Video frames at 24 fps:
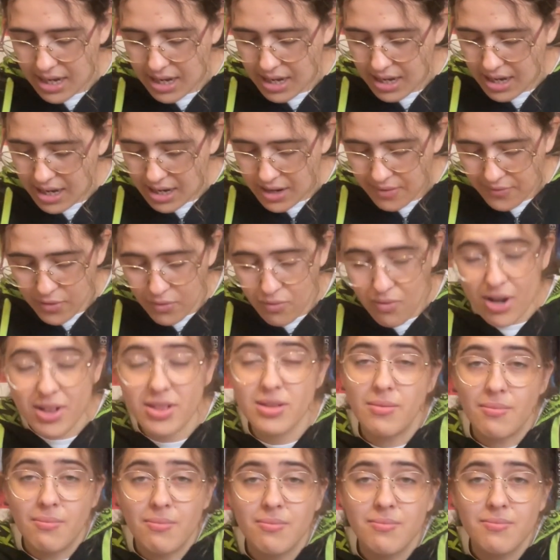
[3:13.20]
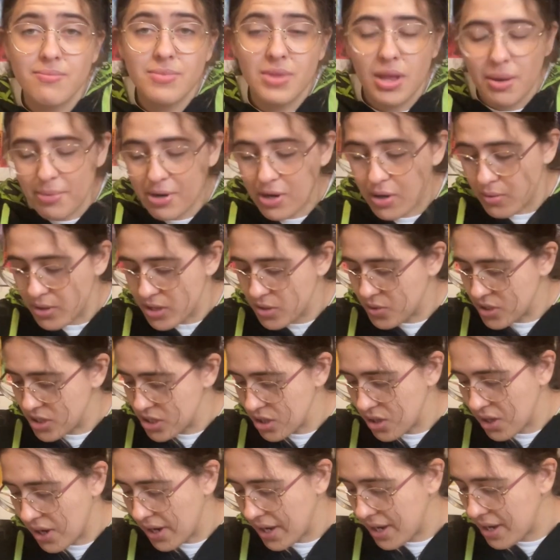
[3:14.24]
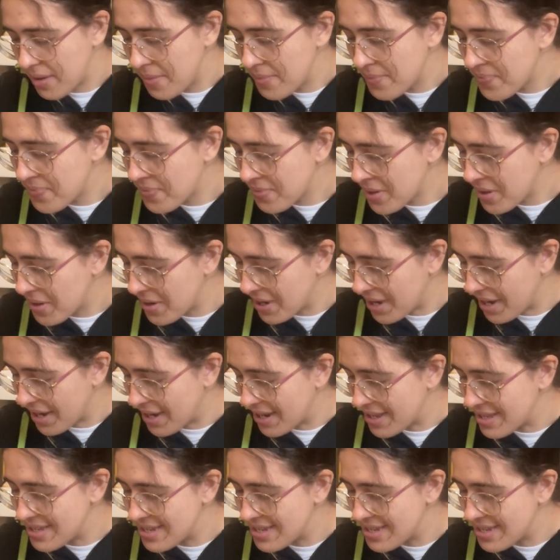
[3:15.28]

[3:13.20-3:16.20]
if you read them, let me know which ones you like. Okay.